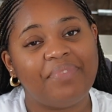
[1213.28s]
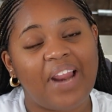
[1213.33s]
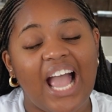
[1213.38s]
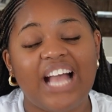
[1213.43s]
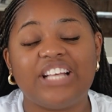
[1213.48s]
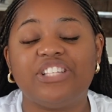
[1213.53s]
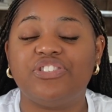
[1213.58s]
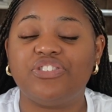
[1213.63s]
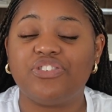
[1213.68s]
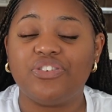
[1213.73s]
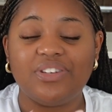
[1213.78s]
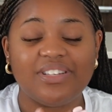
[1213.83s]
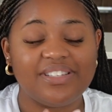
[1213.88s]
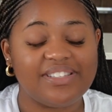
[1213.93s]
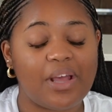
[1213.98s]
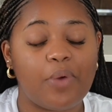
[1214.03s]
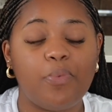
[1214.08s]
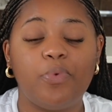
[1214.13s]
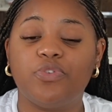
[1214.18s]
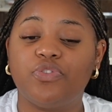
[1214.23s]
As soon as
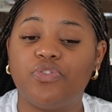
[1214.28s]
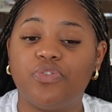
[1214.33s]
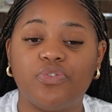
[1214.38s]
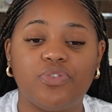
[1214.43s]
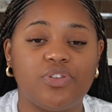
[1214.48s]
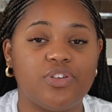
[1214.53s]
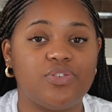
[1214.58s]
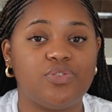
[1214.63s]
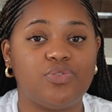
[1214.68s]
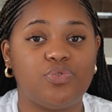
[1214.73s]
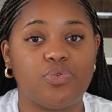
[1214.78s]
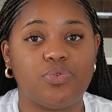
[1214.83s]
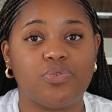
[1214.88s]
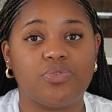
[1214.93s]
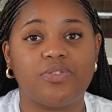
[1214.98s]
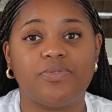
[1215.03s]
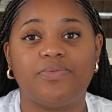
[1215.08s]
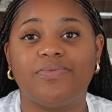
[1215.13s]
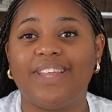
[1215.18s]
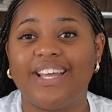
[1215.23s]
I walked through those
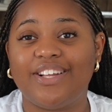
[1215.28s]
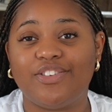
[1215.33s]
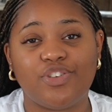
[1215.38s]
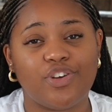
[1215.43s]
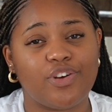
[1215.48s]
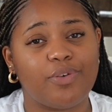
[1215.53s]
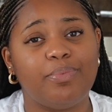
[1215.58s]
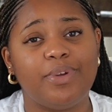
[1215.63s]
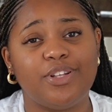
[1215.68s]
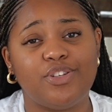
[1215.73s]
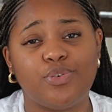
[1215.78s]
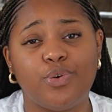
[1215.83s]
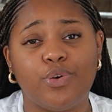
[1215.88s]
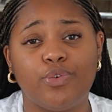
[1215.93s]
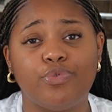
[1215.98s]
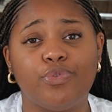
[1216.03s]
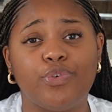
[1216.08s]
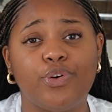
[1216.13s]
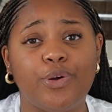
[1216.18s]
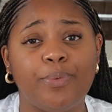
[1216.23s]
doors, they took me to a
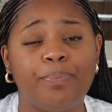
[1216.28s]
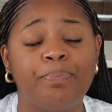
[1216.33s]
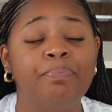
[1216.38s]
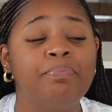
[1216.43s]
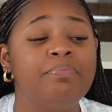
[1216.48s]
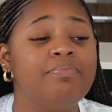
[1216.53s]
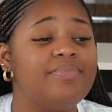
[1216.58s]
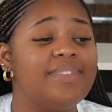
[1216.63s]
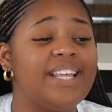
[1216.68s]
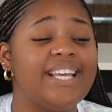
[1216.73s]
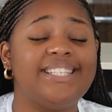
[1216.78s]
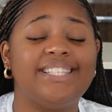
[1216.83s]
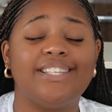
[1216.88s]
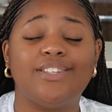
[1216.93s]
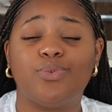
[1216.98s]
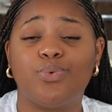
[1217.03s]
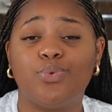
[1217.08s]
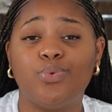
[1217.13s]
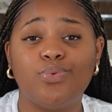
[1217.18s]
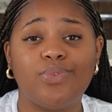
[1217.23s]
room, they
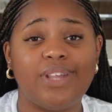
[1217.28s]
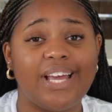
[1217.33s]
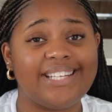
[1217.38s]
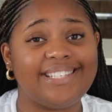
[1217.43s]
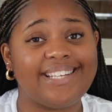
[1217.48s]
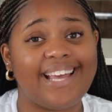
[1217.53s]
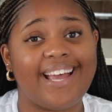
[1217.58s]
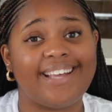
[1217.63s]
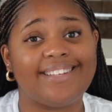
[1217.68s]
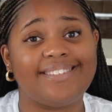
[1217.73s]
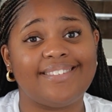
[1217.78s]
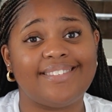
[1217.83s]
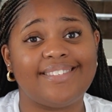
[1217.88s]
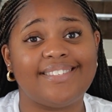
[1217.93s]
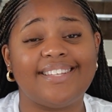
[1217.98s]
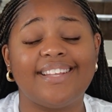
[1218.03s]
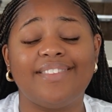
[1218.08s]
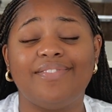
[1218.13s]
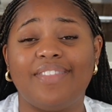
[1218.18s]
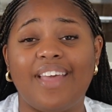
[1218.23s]
did all their
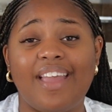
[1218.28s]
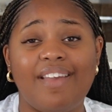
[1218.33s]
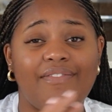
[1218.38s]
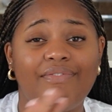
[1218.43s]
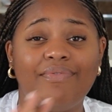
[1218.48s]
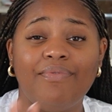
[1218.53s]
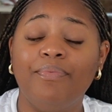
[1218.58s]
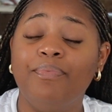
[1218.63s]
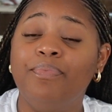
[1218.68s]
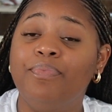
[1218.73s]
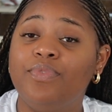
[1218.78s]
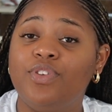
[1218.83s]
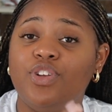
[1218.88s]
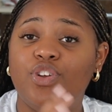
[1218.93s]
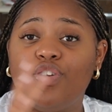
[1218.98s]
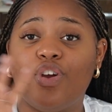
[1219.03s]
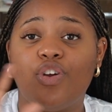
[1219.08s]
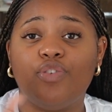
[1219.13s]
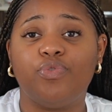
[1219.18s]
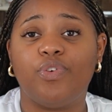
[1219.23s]
tests, and they've,
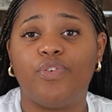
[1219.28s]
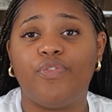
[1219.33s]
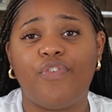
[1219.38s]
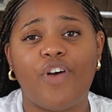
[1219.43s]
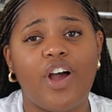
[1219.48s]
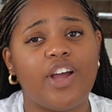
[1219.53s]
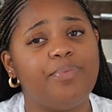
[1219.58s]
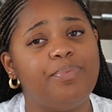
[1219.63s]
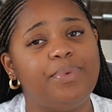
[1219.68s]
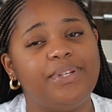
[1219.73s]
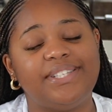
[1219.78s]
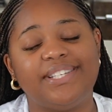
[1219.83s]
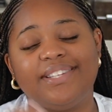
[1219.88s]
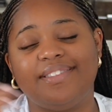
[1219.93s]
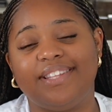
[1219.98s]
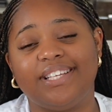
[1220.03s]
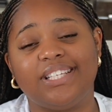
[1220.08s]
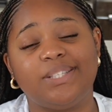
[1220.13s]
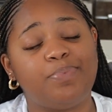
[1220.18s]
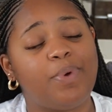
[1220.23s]
you know, referred me to
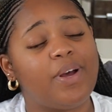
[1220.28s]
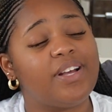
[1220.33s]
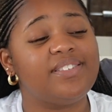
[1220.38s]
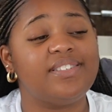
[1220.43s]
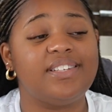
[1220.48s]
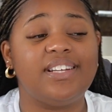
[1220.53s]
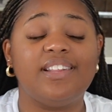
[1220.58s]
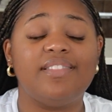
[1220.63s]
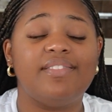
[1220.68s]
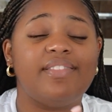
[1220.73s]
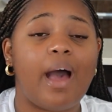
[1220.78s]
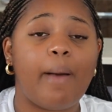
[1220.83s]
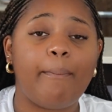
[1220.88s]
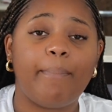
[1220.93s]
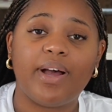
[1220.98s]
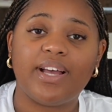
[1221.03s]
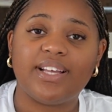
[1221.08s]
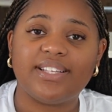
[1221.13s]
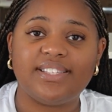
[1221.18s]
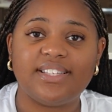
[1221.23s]
this person and that
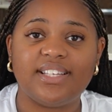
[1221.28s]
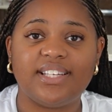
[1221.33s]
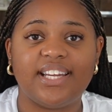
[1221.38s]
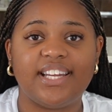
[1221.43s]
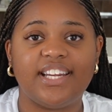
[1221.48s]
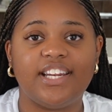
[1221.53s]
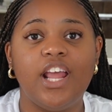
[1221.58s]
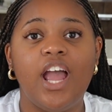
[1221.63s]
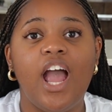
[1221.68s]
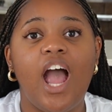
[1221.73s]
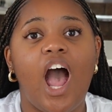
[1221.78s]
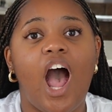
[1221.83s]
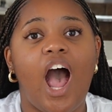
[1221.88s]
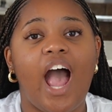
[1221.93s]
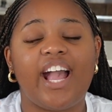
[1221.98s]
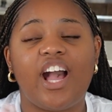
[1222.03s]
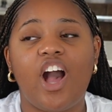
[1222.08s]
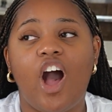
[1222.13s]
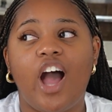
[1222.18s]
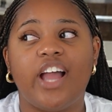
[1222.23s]
person, and
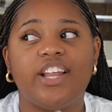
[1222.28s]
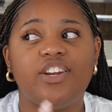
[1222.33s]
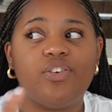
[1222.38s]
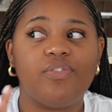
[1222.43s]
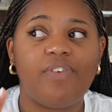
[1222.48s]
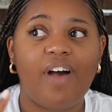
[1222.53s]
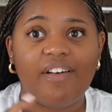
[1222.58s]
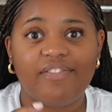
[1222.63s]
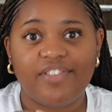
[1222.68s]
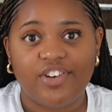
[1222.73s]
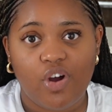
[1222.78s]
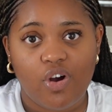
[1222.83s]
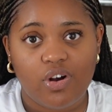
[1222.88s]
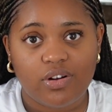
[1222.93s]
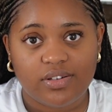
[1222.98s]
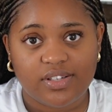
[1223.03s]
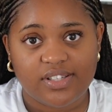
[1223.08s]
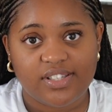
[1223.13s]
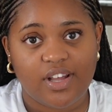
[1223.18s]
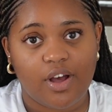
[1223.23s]
I kind of have an
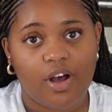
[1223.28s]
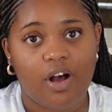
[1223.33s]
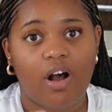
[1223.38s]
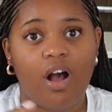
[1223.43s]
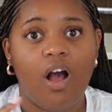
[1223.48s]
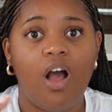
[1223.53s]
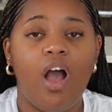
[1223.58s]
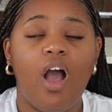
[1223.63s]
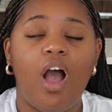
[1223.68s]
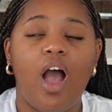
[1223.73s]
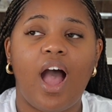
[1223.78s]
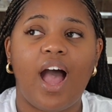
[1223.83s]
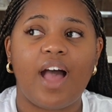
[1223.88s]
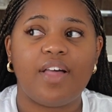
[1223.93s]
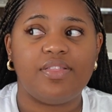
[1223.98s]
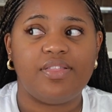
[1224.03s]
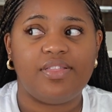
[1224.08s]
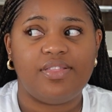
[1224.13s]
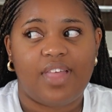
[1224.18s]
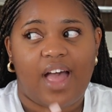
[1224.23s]
answer.
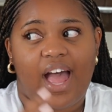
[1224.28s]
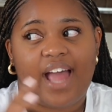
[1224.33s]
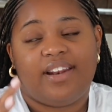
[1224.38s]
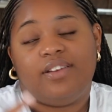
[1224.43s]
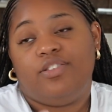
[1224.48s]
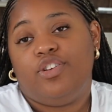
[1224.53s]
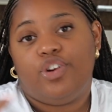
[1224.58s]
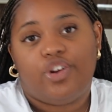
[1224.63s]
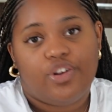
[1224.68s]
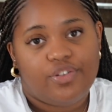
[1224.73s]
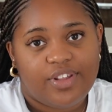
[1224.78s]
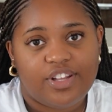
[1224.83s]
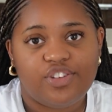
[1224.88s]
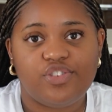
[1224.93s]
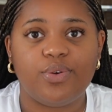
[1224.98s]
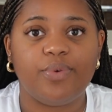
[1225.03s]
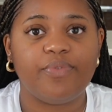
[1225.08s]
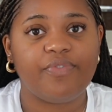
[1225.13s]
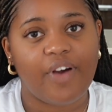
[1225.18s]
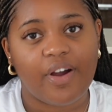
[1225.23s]
And you know, they're
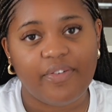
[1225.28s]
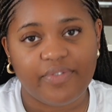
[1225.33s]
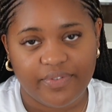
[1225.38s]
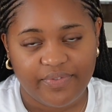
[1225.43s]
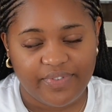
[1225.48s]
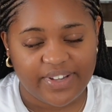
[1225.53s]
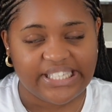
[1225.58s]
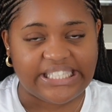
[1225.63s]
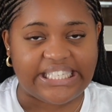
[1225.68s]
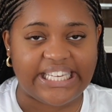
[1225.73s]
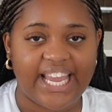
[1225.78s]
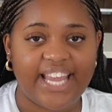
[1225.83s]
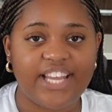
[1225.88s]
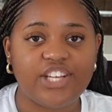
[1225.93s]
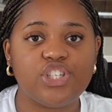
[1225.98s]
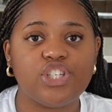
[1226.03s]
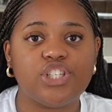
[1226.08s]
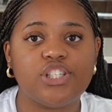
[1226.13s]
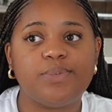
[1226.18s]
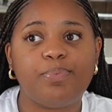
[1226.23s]
doing further
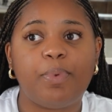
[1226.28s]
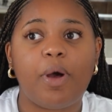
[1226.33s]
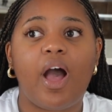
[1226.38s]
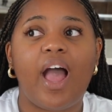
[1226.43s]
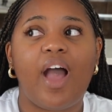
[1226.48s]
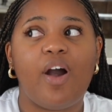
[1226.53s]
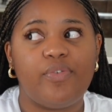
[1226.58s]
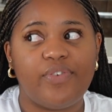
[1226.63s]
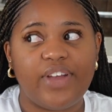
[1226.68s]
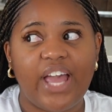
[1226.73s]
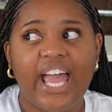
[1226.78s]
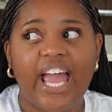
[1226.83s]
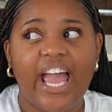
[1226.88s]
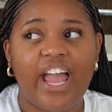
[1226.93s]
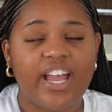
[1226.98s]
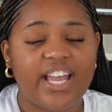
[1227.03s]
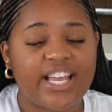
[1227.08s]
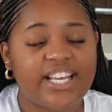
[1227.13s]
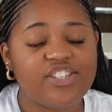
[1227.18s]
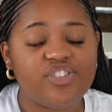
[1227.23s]
investigations, but healthcare
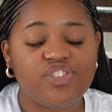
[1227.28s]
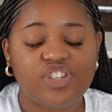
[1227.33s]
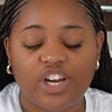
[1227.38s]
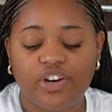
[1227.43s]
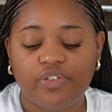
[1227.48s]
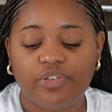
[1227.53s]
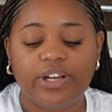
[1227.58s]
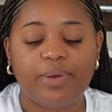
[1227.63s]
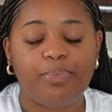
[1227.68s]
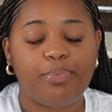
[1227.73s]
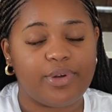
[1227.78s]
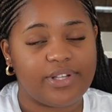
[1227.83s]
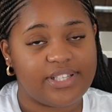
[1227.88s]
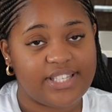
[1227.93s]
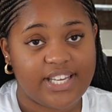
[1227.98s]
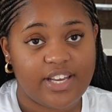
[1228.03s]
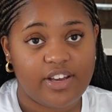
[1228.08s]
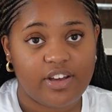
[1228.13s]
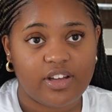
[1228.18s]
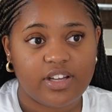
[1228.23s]
here is generally
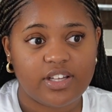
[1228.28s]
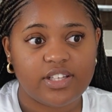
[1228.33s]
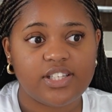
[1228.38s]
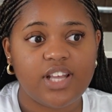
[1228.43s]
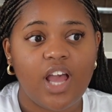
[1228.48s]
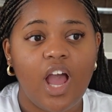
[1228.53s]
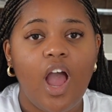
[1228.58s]
pretty good.